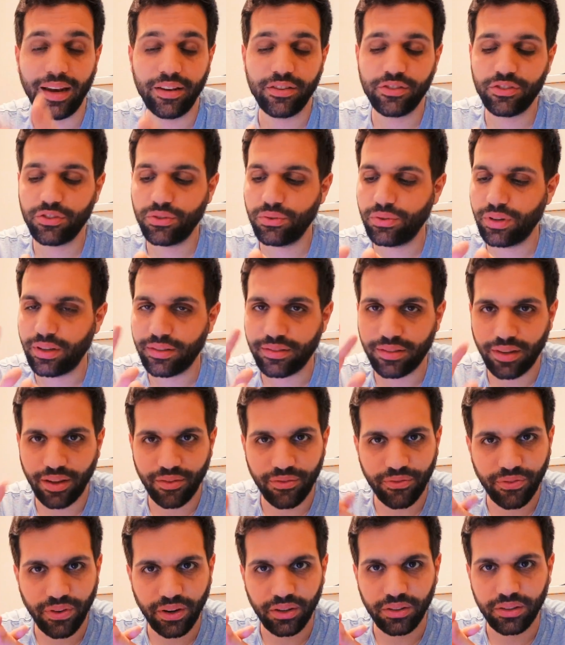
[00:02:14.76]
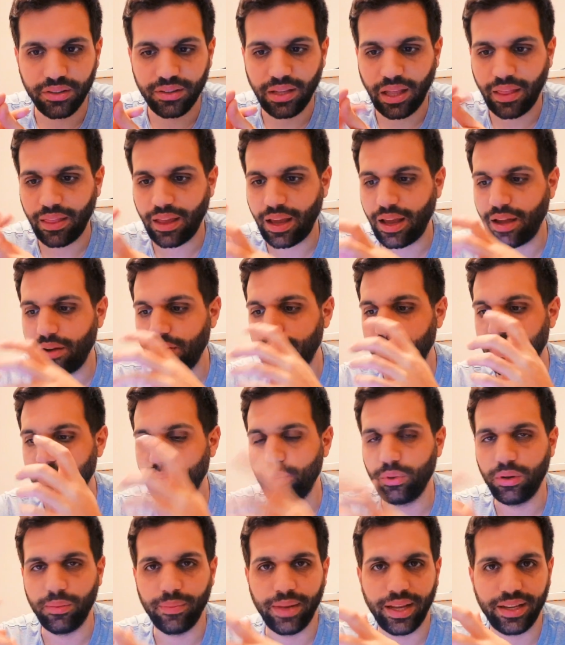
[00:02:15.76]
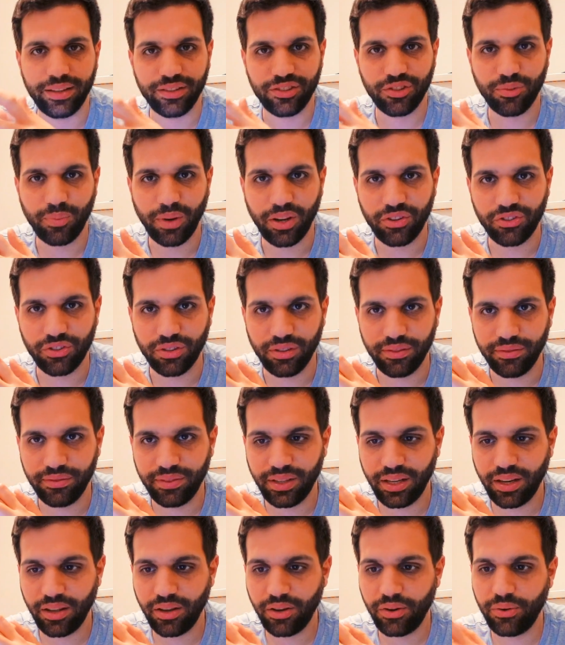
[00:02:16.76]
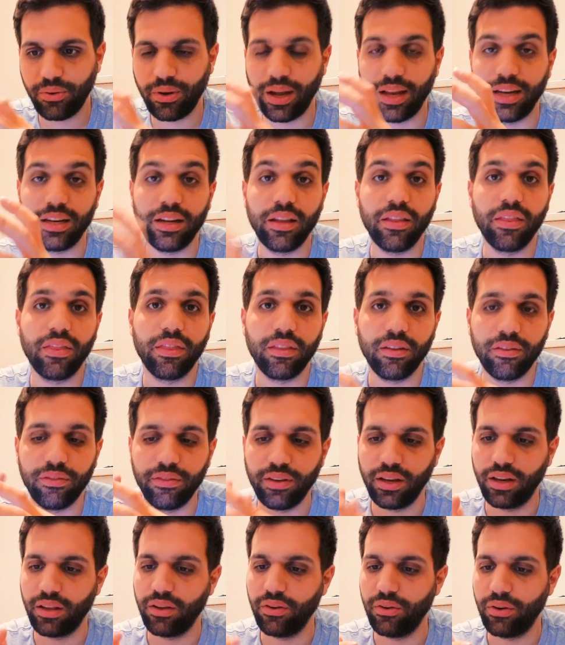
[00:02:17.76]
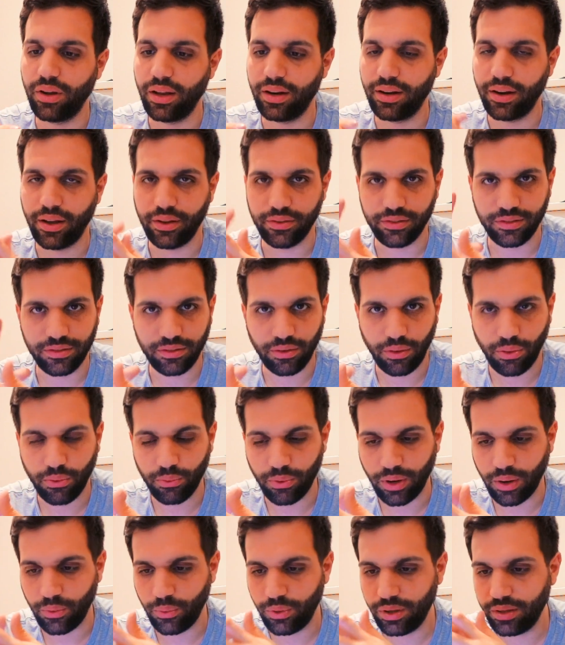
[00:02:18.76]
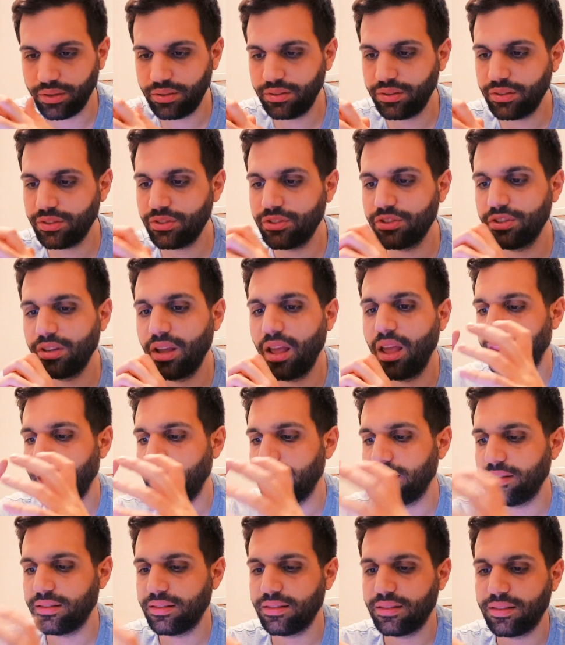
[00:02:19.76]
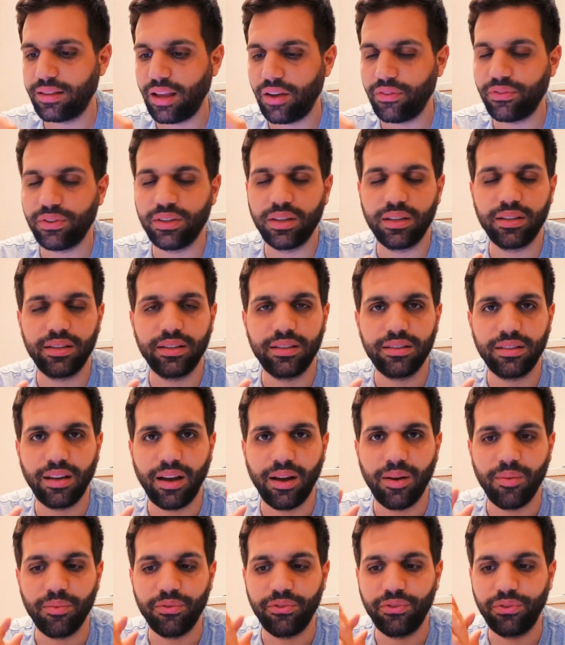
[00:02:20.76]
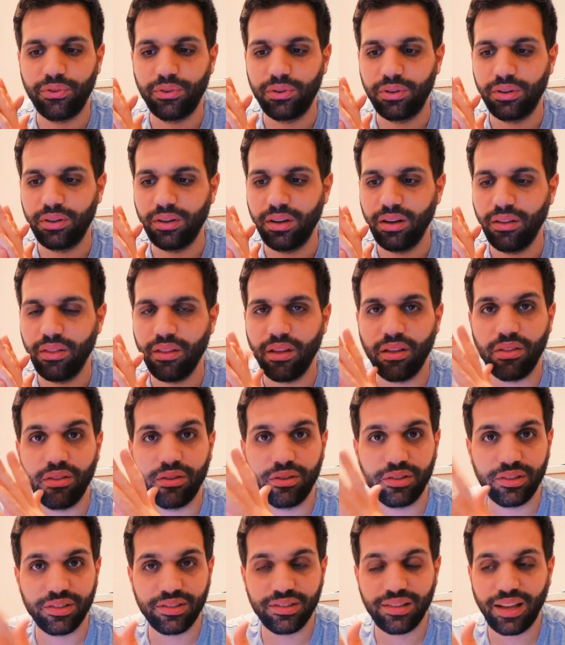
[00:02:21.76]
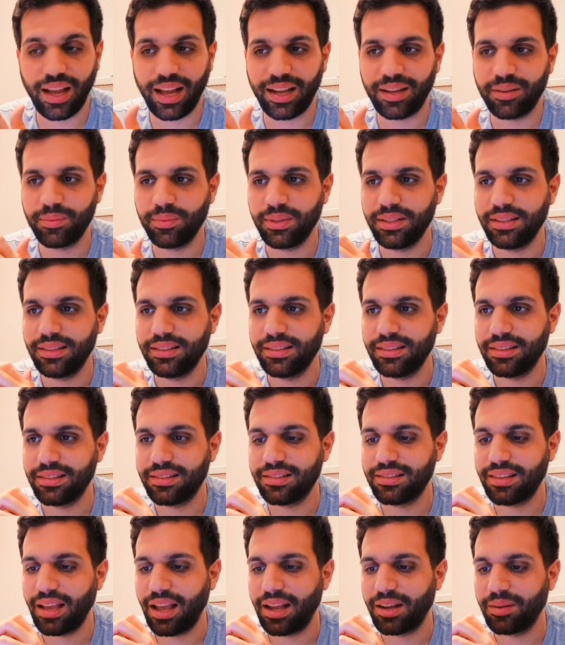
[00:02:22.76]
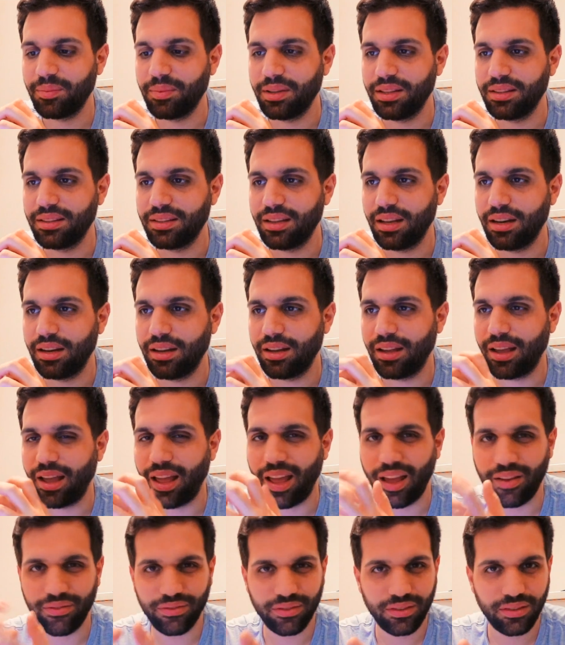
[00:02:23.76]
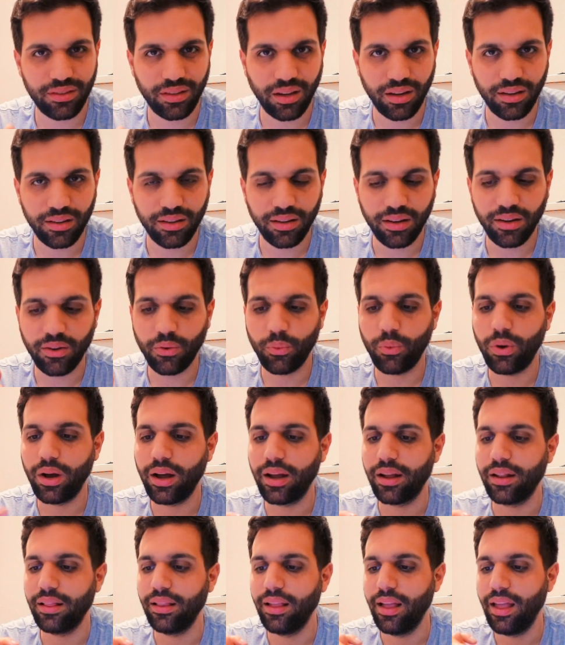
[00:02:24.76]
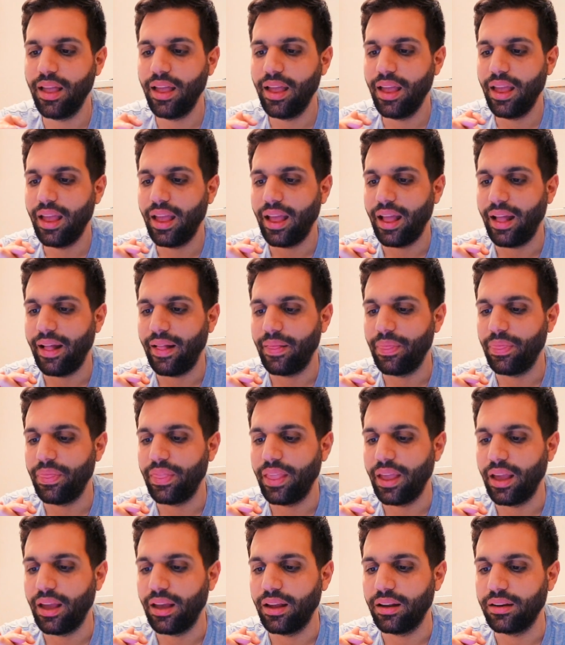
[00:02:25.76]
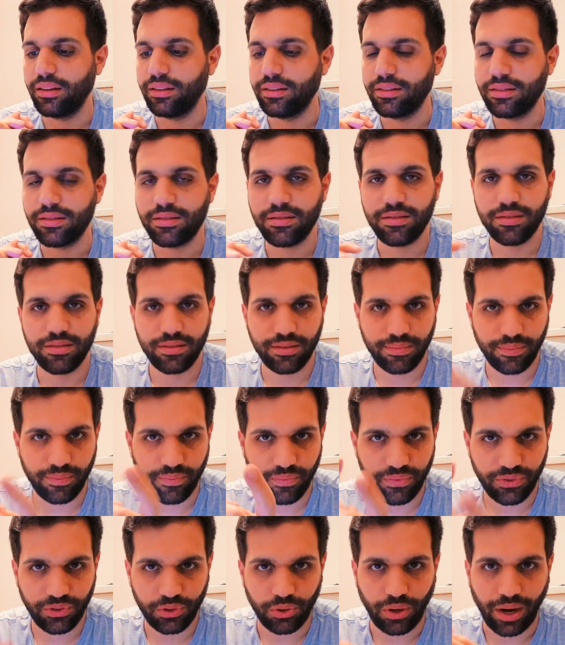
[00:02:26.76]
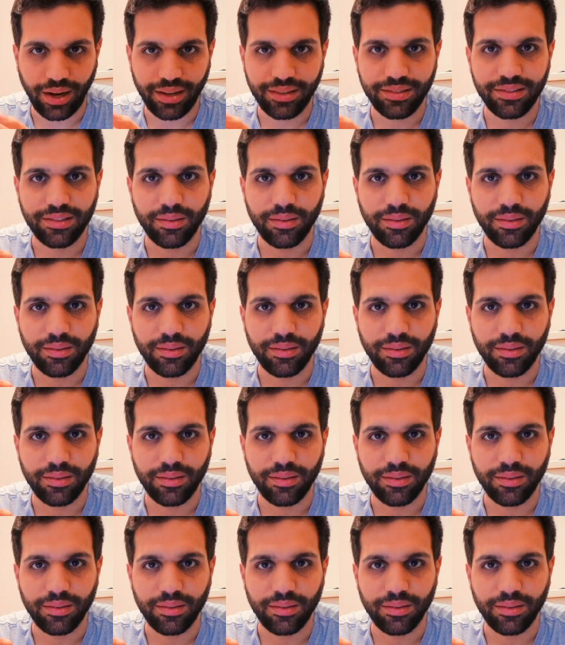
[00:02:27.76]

And as soon as I figure that out, I will make a special video and in the video announce the three winners. It's definitely time for another segment, a segment that I haven't done in a while and that is track